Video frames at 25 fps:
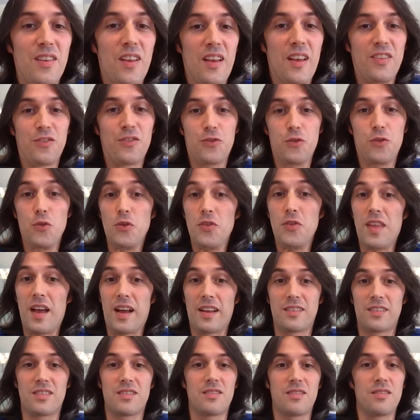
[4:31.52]
it's true
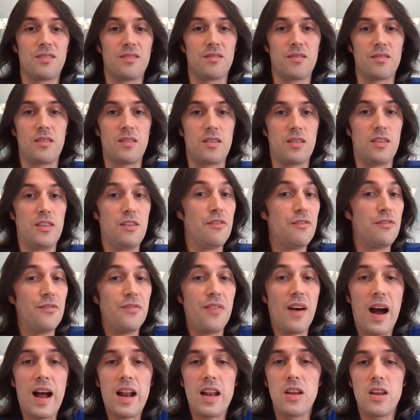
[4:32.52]
that the
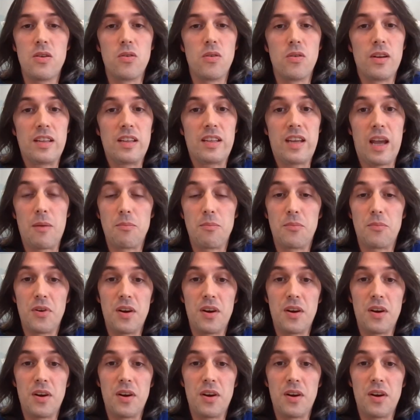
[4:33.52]
value it can